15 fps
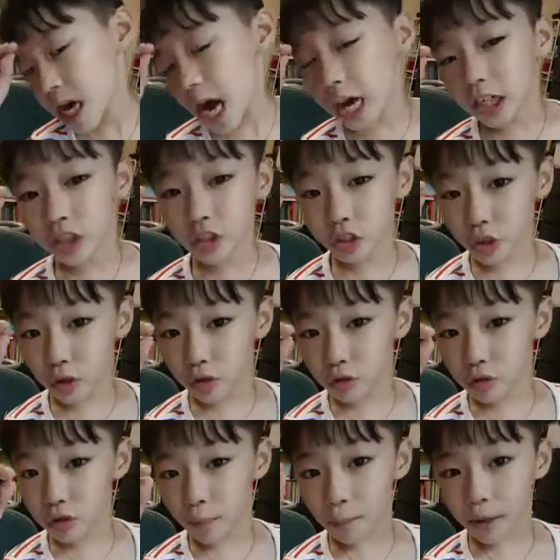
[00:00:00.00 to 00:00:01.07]
I showed
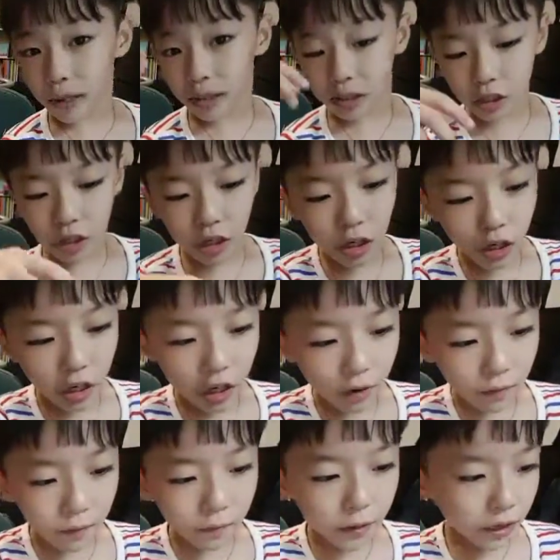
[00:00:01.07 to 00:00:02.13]
you the picture
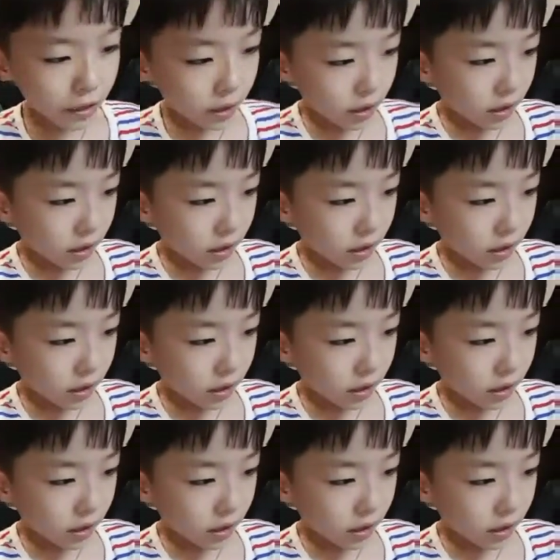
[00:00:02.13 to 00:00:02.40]
of